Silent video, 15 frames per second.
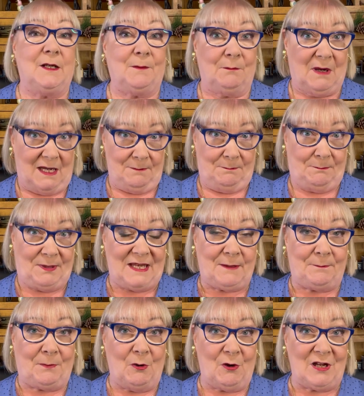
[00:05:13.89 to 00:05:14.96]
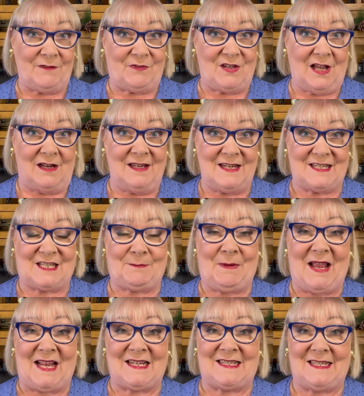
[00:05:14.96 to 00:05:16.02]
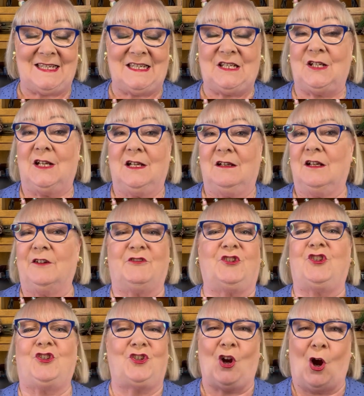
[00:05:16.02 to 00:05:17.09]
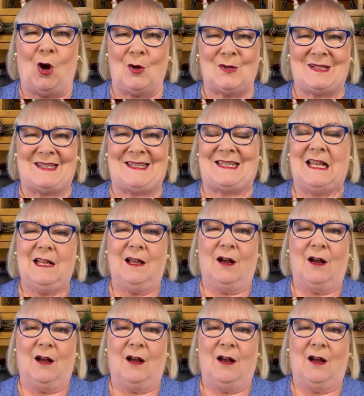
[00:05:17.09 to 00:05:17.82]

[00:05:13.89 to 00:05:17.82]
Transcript: my big boy of the unexpected, of shocks,